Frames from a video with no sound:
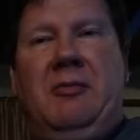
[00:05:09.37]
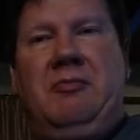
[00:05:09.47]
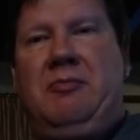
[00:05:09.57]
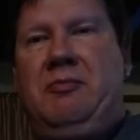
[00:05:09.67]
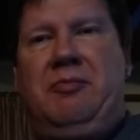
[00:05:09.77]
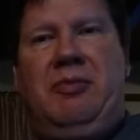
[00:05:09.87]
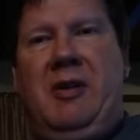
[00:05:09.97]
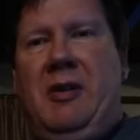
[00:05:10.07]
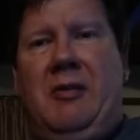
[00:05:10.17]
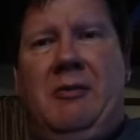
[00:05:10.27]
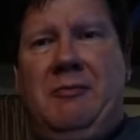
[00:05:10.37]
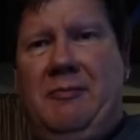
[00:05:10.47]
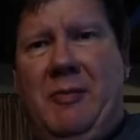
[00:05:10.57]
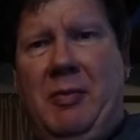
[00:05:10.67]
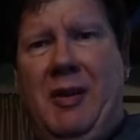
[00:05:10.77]
they're, you
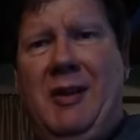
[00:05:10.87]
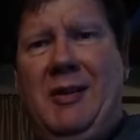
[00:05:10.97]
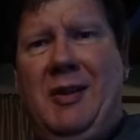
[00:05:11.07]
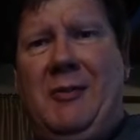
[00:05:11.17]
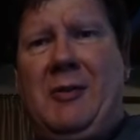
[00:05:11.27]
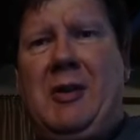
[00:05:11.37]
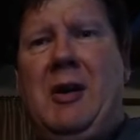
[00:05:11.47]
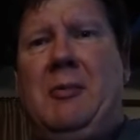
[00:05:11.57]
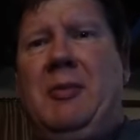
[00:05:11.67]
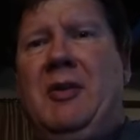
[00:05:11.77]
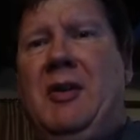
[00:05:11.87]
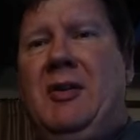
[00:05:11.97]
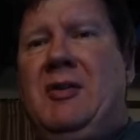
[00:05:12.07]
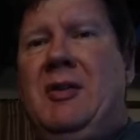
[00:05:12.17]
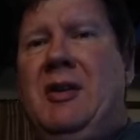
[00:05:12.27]
know, playing tougher
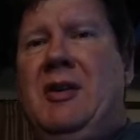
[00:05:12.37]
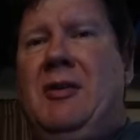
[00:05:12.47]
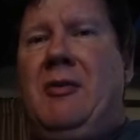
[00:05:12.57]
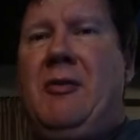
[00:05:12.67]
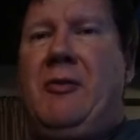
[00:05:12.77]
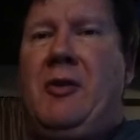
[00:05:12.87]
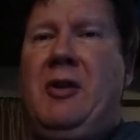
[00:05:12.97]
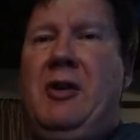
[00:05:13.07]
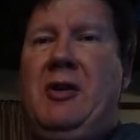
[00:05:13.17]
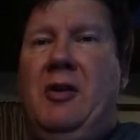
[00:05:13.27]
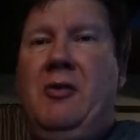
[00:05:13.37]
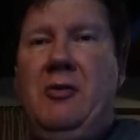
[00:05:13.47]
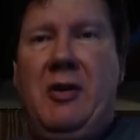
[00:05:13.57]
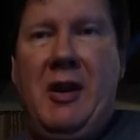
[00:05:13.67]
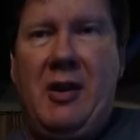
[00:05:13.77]
competition and they're reverting to
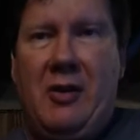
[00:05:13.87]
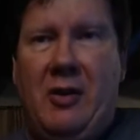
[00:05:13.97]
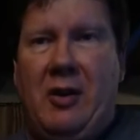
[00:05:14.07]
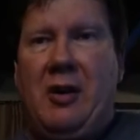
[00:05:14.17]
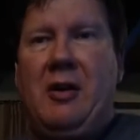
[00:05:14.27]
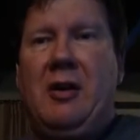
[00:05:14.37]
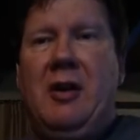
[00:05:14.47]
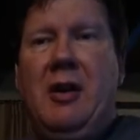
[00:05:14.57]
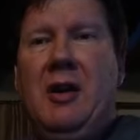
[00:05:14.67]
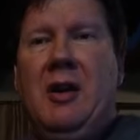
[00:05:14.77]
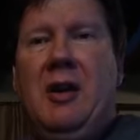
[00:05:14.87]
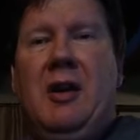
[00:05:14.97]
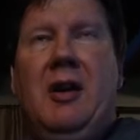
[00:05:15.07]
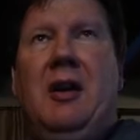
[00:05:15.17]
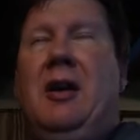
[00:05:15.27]
who they are.
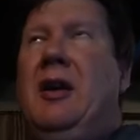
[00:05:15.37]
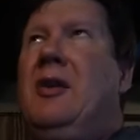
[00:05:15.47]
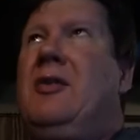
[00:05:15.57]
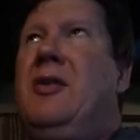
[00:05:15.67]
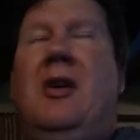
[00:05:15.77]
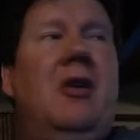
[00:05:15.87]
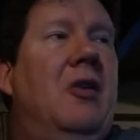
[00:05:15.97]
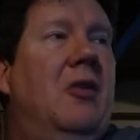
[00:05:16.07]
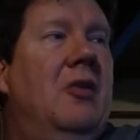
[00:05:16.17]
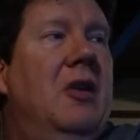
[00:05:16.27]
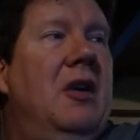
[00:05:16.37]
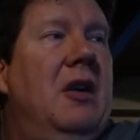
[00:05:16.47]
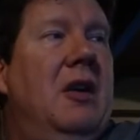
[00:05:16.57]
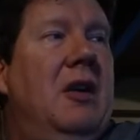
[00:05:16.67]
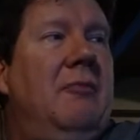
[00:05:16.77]
Uh, so
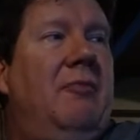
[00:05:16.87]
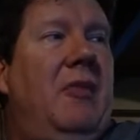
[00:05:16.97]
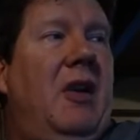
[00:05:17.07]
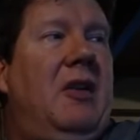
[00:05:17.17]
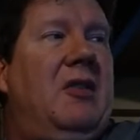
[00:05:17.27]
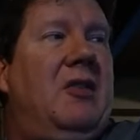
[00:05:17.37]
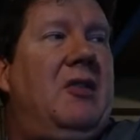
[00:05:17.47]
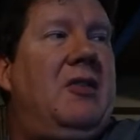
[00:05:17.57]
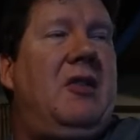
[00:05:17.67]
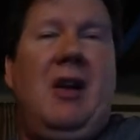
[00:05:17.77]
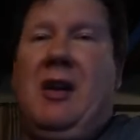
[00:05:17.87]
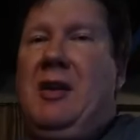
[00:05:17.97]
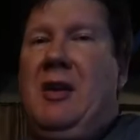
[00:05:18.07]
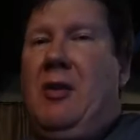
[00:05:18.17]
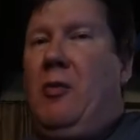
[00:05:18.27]
I just, uh,
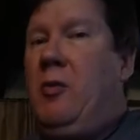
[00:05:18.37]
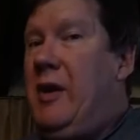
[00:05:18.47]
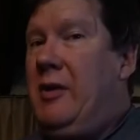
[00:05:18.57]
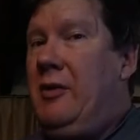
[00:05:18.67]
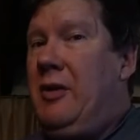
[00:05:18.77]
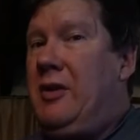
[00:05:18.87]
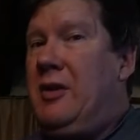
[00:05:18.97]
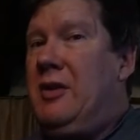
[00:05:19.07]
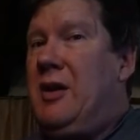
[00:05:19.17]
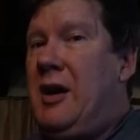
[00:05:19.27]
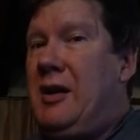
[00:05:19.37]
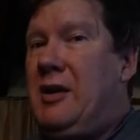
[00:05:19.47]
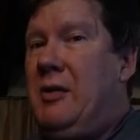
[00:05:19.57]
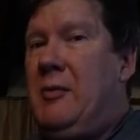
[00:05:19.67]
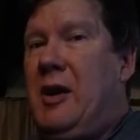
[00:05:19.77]
you know, Wheeler did
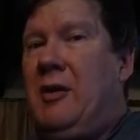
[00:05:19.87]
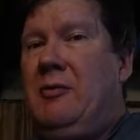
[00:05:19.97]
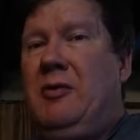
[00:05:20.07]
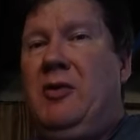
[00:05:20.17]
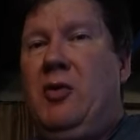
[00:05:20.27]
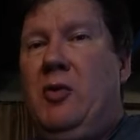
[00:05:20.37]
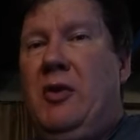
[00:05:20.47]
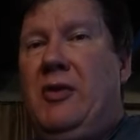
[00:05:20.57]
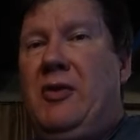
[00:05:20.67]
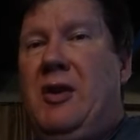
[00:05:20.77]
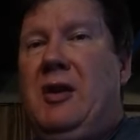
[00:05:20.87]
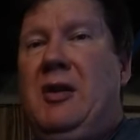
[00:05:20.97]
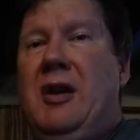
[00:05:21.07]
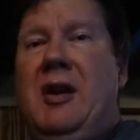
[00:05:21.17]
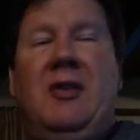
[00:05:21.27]
not come out and do his
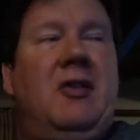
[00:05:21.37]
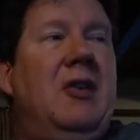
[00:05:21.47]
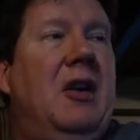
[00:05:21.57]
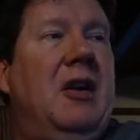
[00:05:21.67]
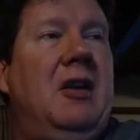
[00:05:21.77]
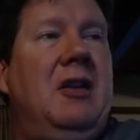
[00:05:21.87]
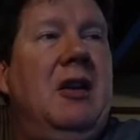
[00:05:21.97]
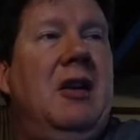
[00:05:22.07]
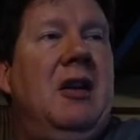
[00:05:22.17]
thing last night.